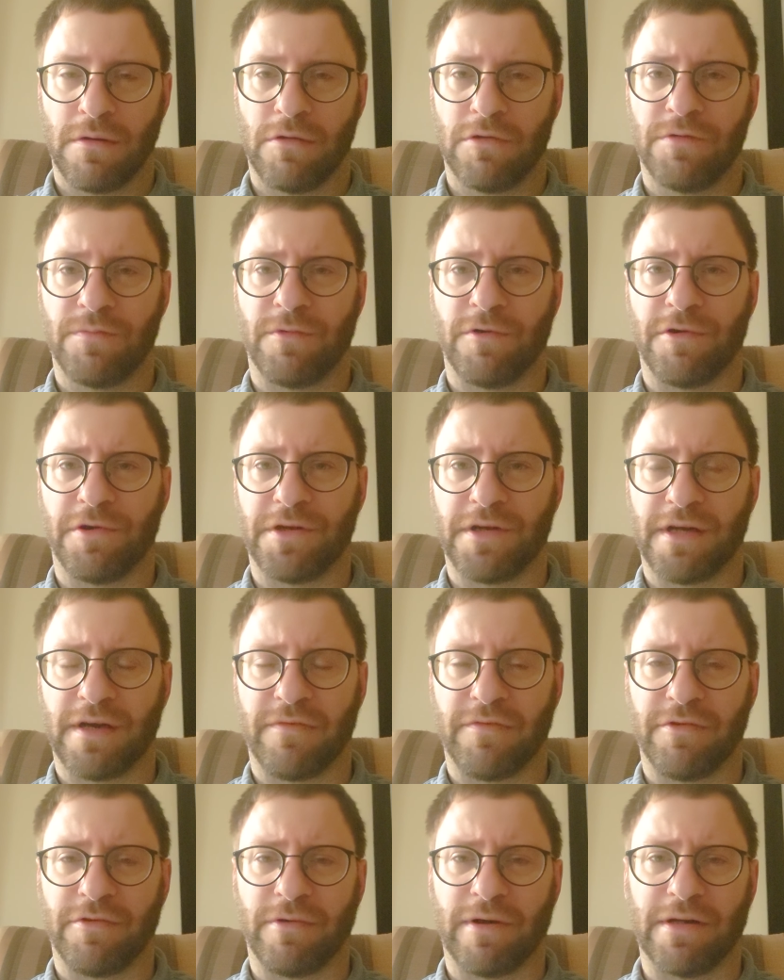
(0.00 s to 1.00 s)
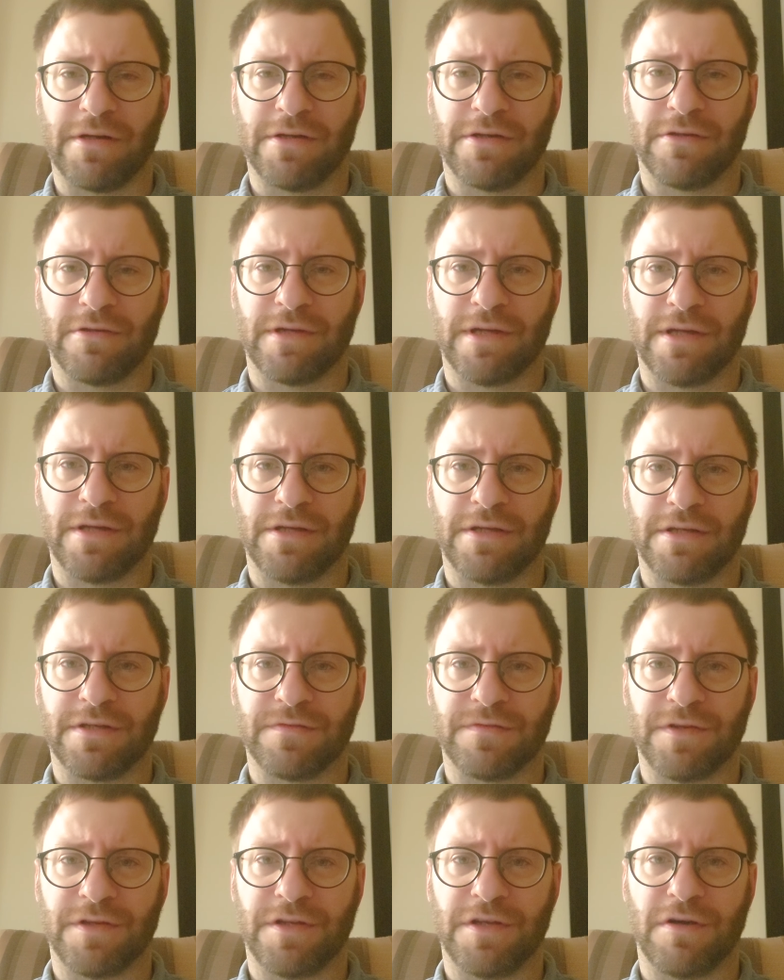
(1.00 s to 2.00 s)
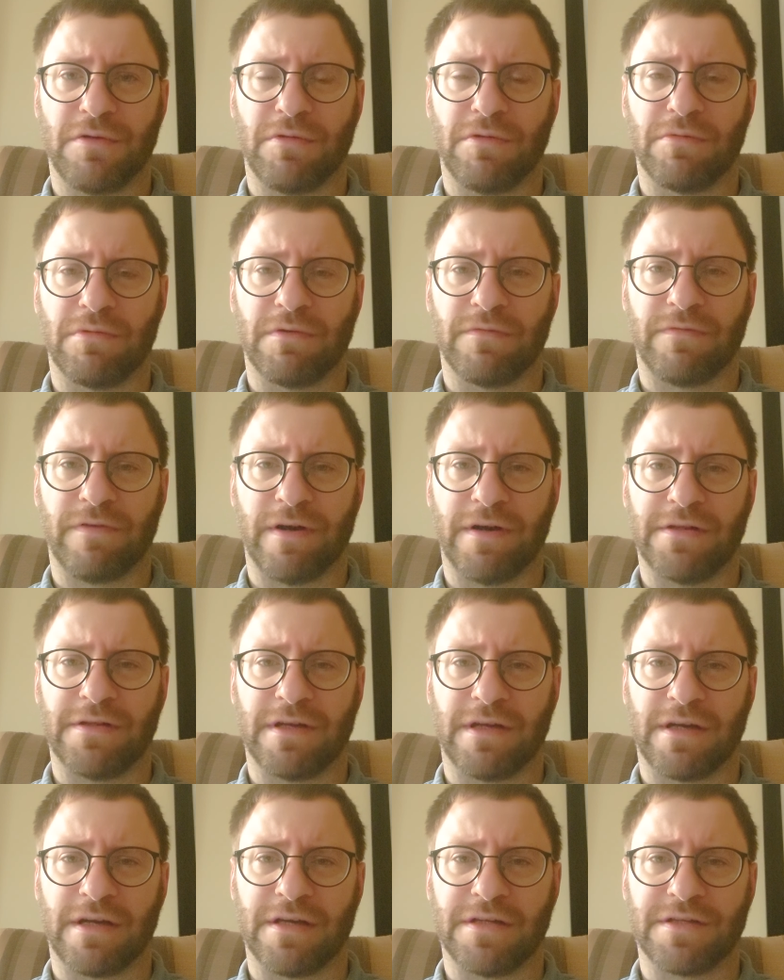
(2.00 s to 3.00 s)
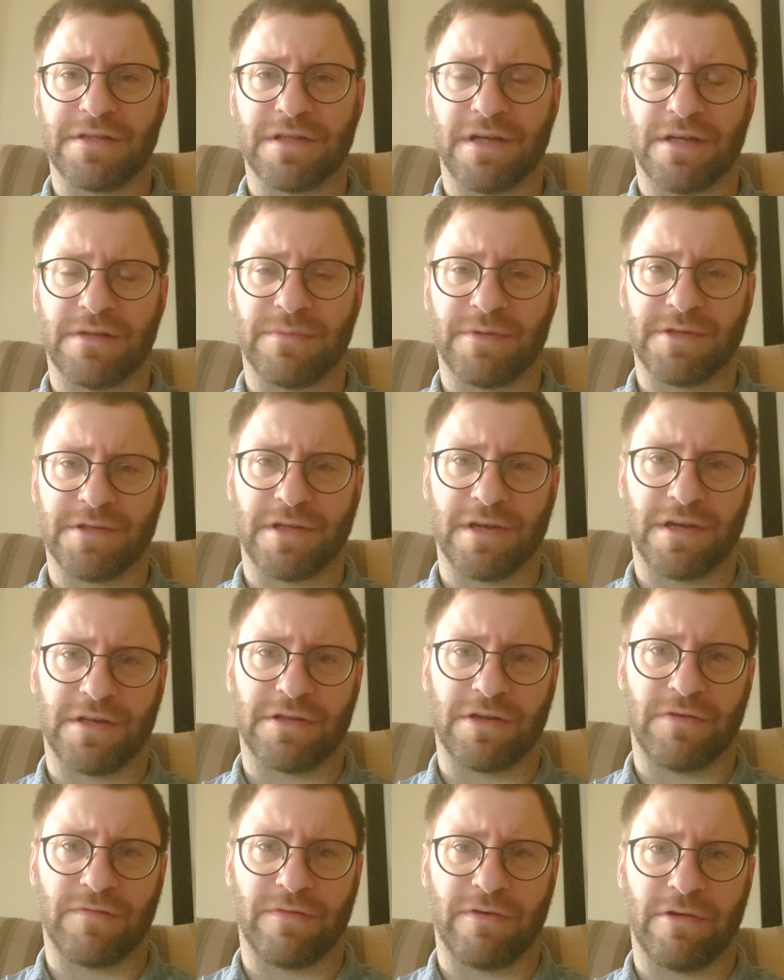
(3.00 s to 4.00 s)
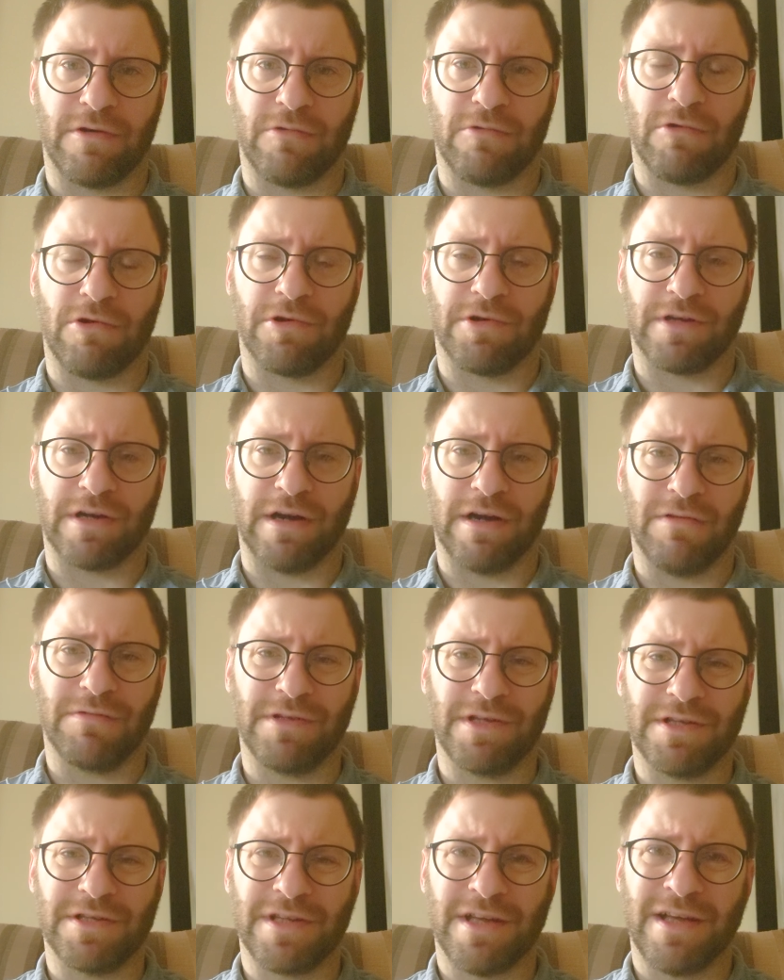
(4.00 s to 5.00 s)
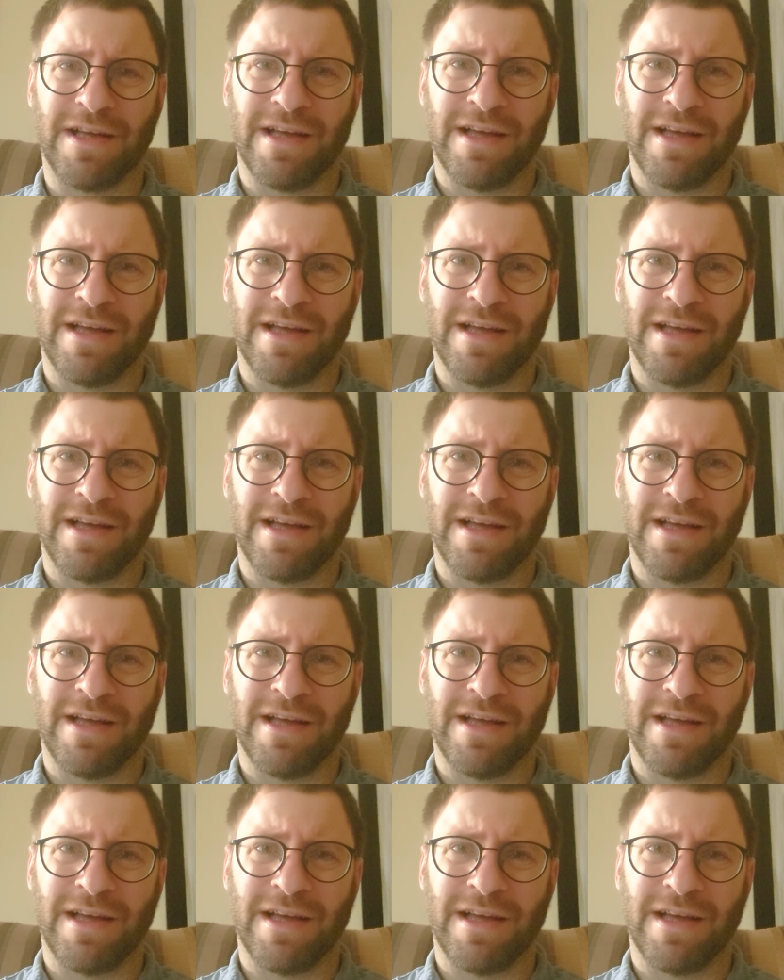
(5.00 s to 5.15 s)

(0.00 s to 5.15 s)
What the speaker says: Good morning, everyone. Today in this video we will fight against the atmospheric character of our world around us,